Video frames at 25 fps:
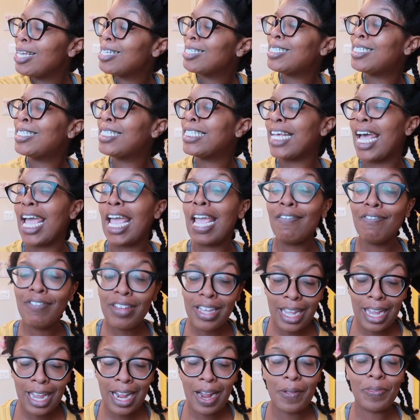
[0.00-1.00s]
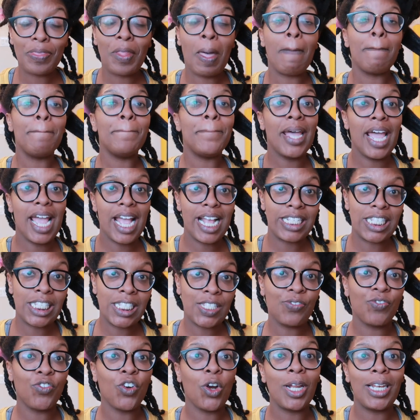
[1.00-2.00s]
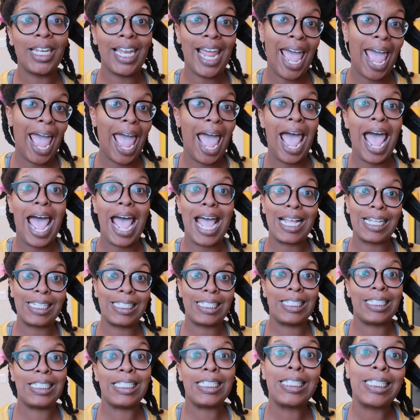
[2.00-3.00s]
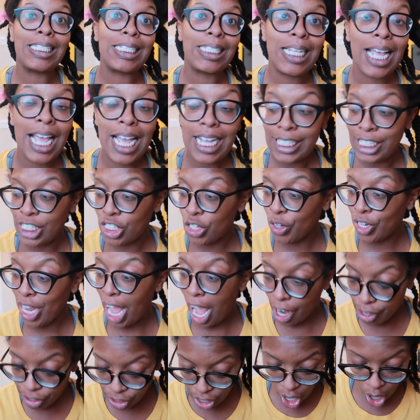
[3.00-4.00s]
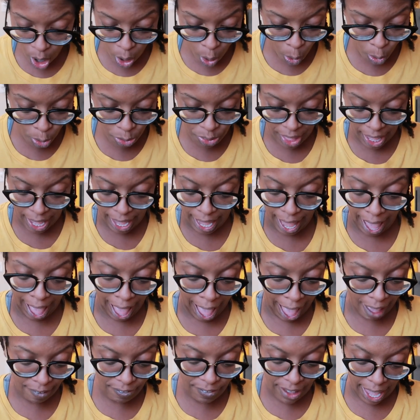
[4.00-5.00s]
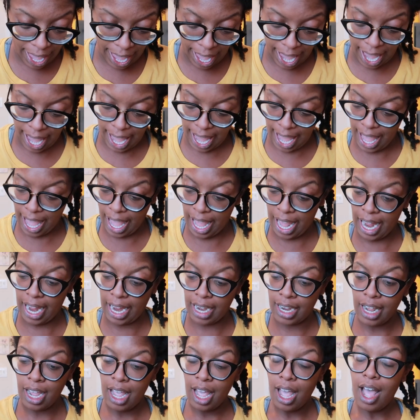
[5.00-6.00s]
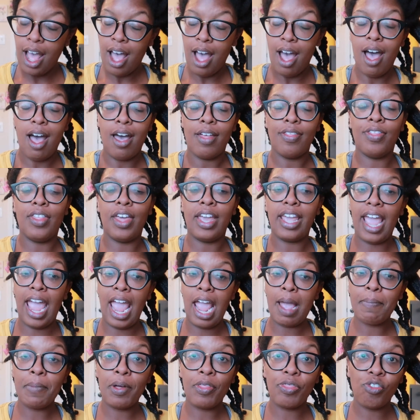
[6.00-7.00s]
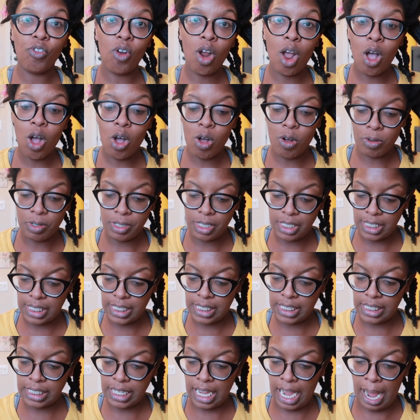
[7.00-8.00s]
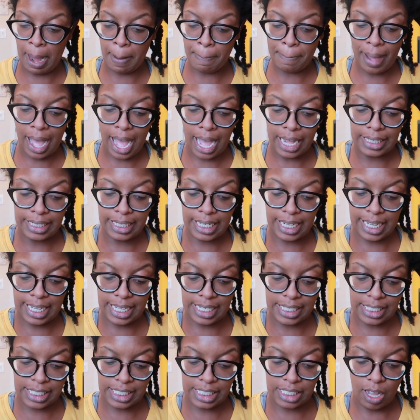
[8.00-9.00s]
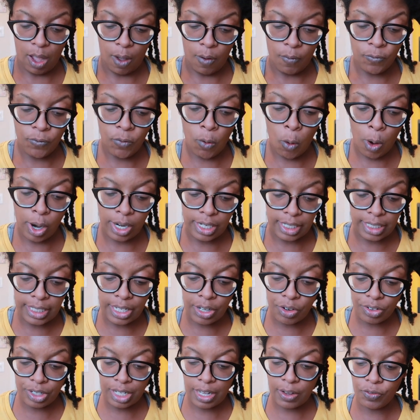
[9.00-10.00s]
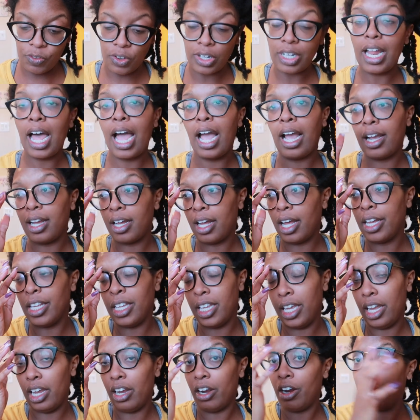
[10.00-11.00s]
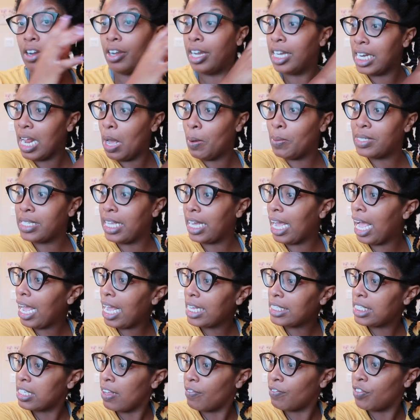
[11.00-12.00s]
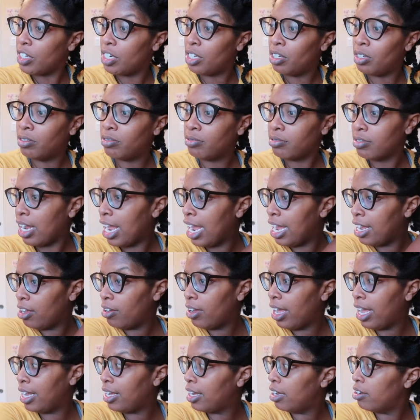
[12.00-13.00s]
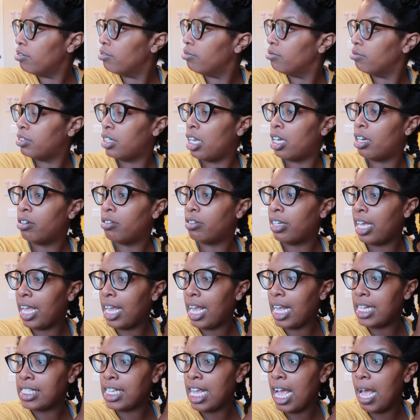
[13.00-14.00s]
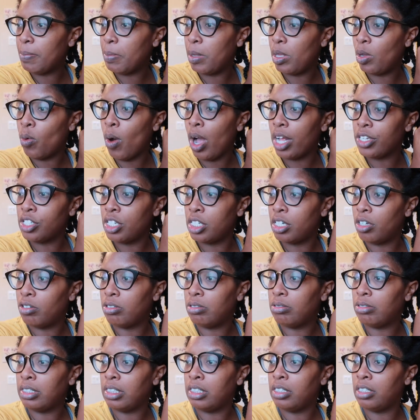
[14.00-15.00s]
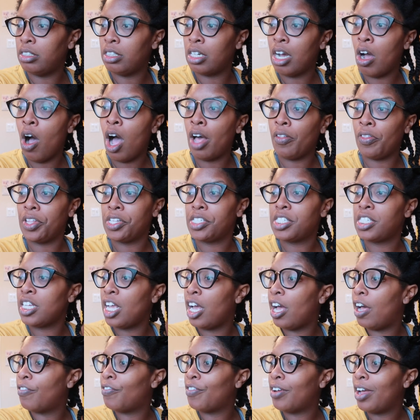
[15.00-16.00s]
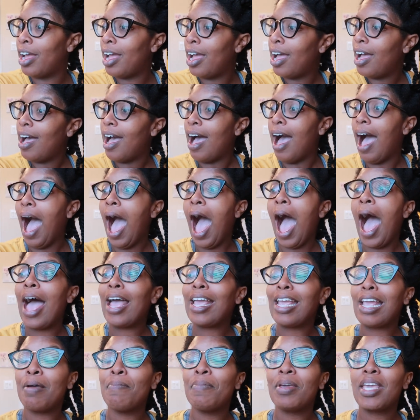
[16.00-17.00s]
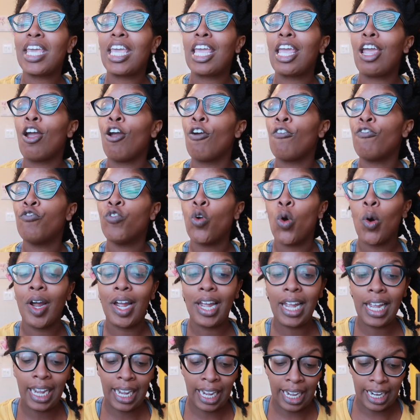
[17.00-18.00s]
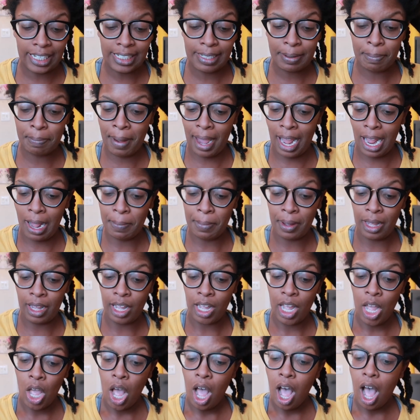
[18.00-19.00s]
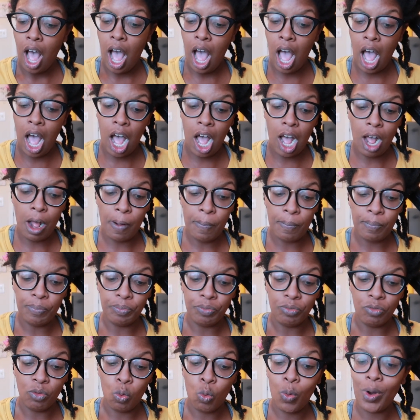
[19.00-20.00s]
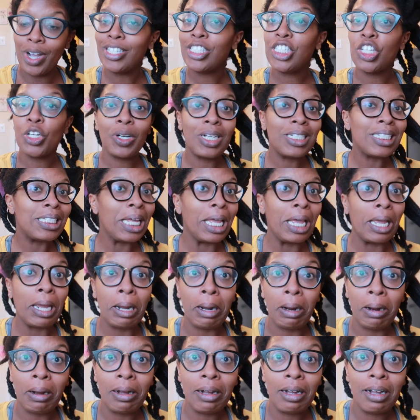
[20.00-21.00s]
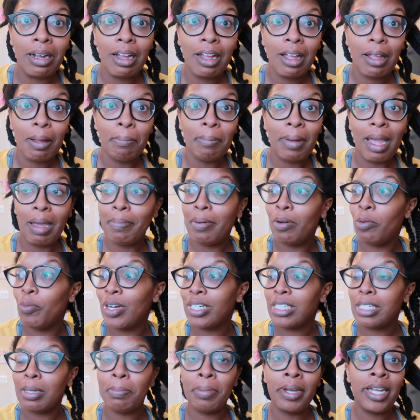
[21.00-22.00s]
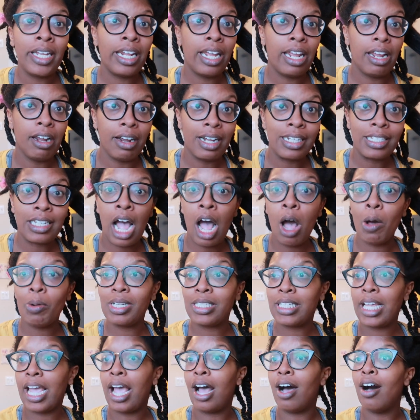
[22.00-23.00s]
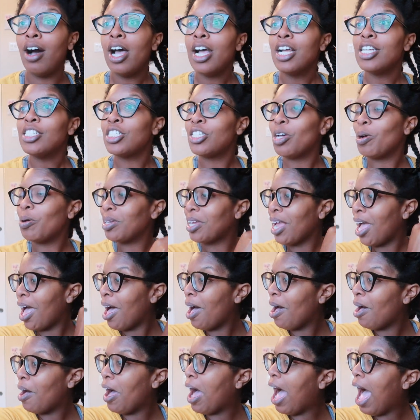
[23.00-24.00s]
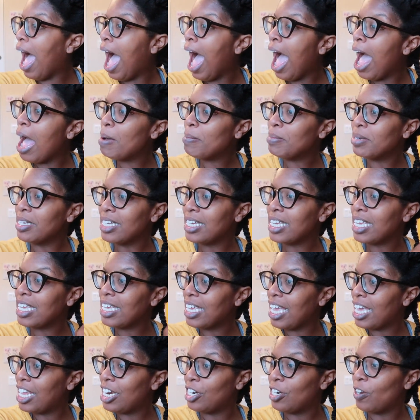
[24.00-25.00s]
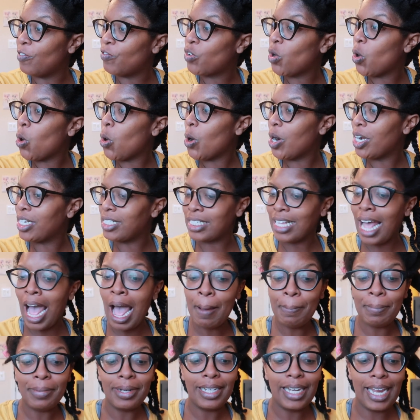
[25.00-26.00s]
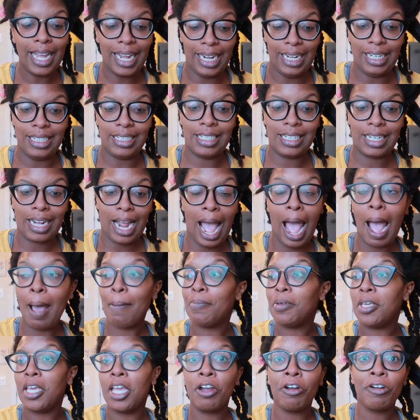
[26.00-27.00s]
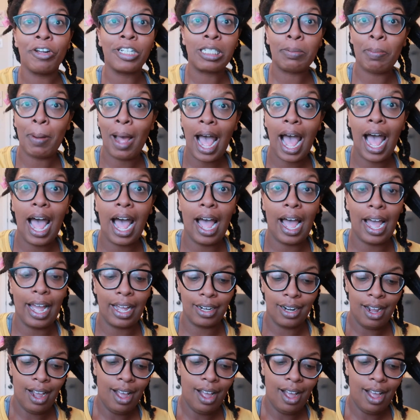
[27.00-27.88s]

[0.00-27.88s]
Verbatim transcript: saving the best for last. So y'all know that I've had the Game of Thrones in my list for literally for like a year. And I was like, I got stuff to do. I ain't gonna, ain't gonna, no, I ain't got time to be watching all, all this stuff. I am here for it, baby. Um, winter is here. Baby, winter been here. It's cold as hell. So y'all, I'm looking at it. Of course, I'm late. I'm years behind.